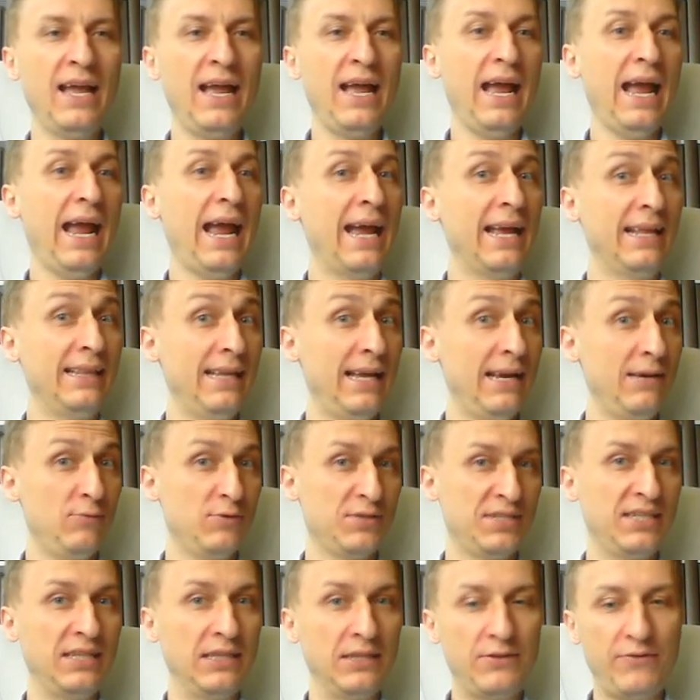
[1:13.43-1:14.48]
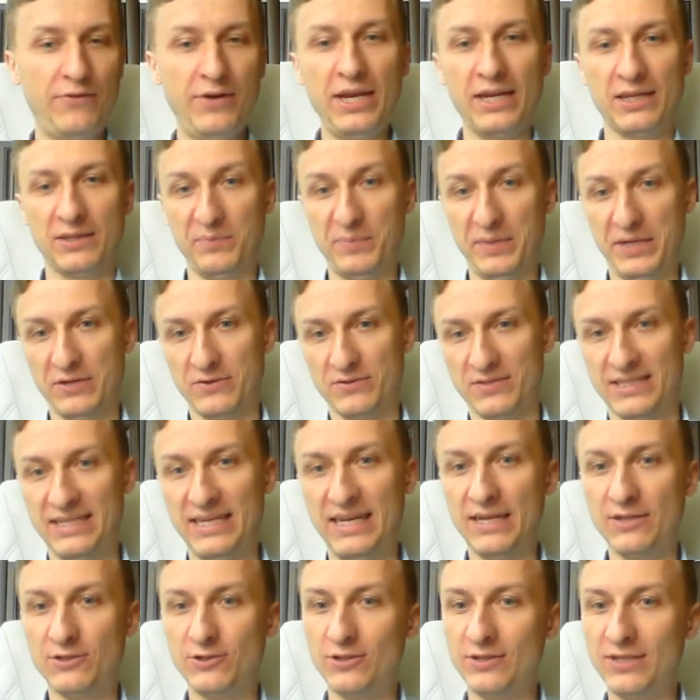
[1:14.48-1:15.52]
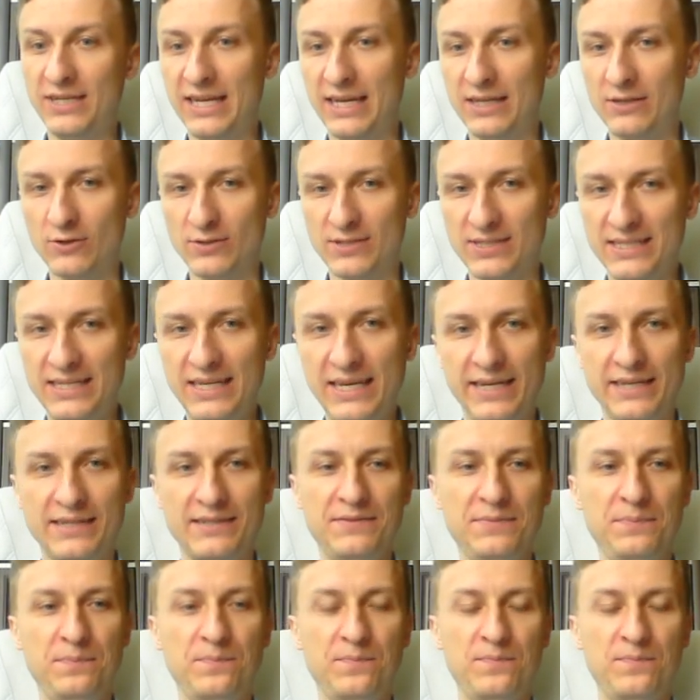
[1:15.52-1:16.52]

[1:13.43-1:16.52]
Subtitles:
and I was intrigued because the engine cannot see it.